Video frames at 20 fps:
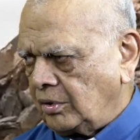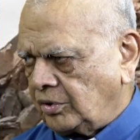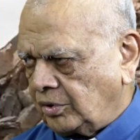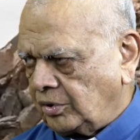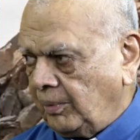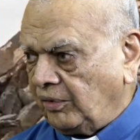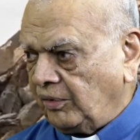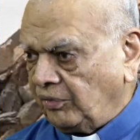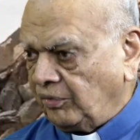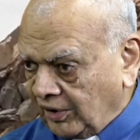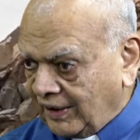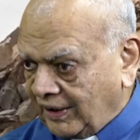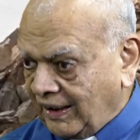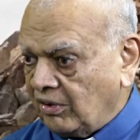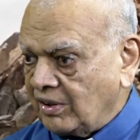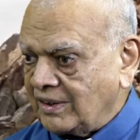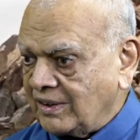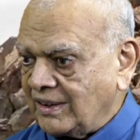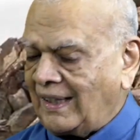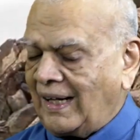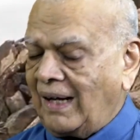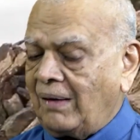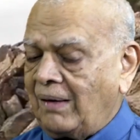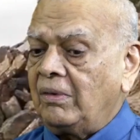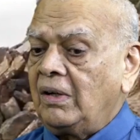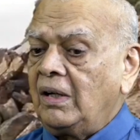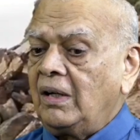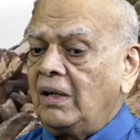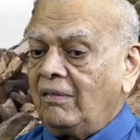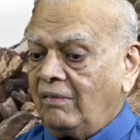Before, there was a
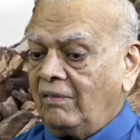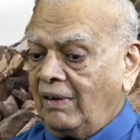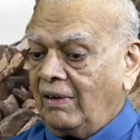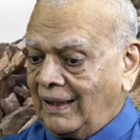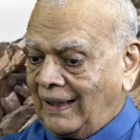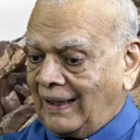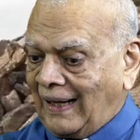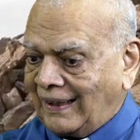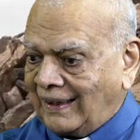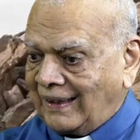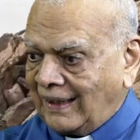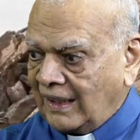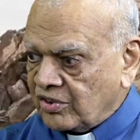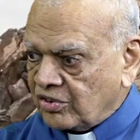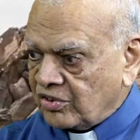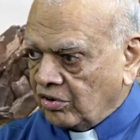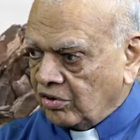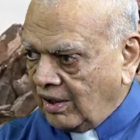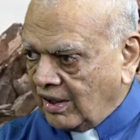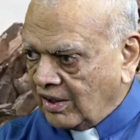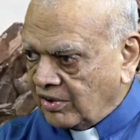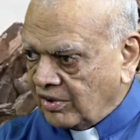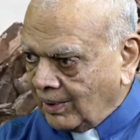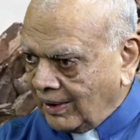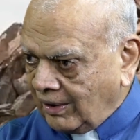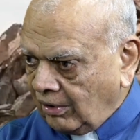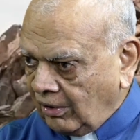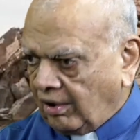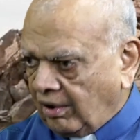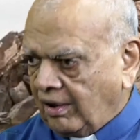time when Catholic scholars
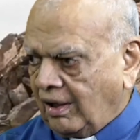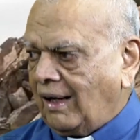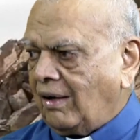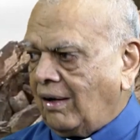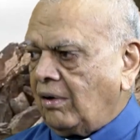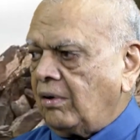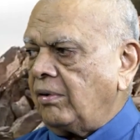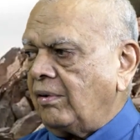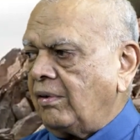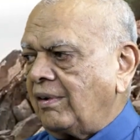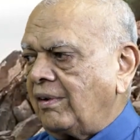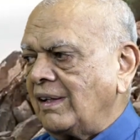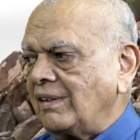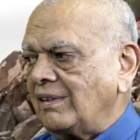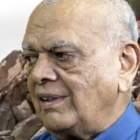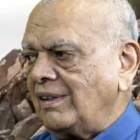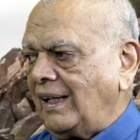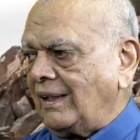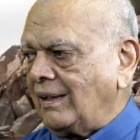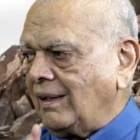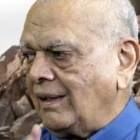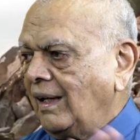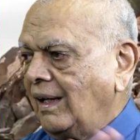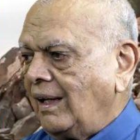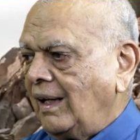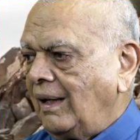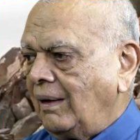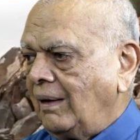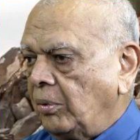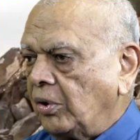were not allowed to translate
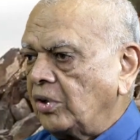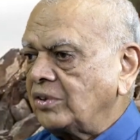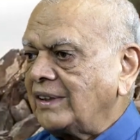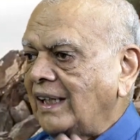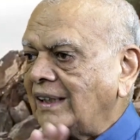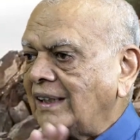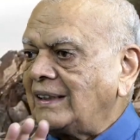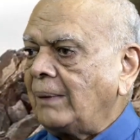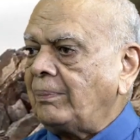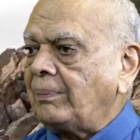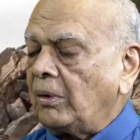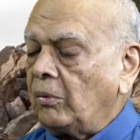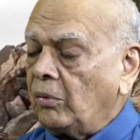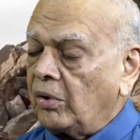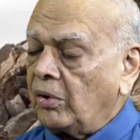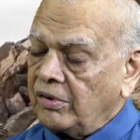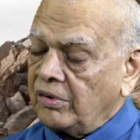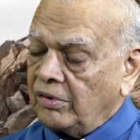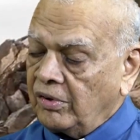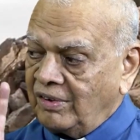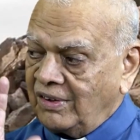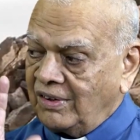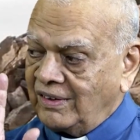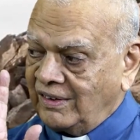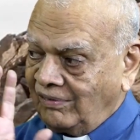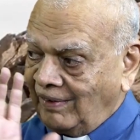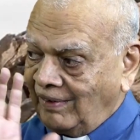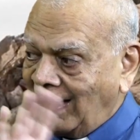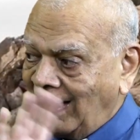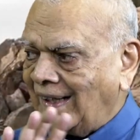books excepting what is known as
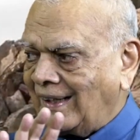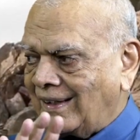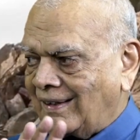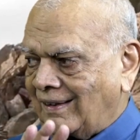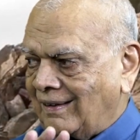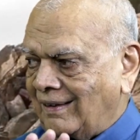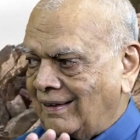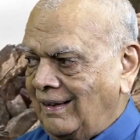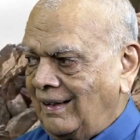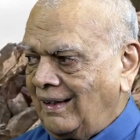the Vulgate,